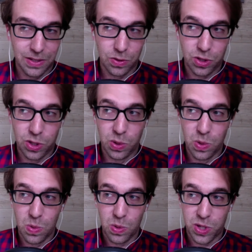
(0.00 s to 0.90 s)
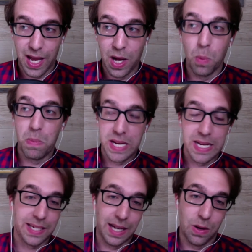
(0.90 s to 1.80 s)
to help me
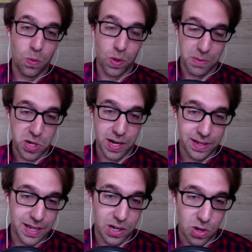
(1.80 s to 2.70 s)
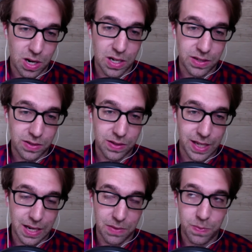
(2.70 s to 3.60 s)
get what I'm trying to say across.
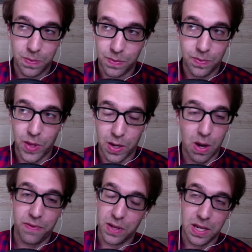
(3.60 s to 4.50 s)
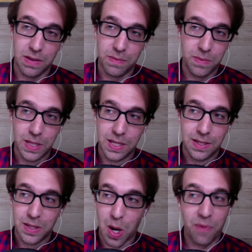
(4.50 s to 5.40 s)
And they often
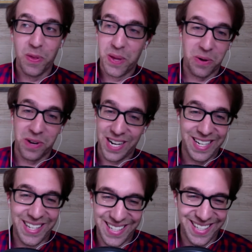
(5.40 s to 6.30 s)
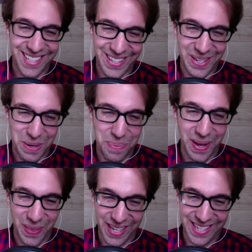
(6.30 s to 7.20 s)
they're right
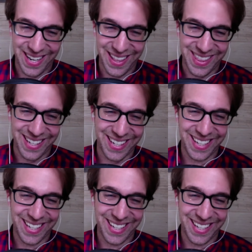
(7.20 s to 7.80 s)
about that kind of thing.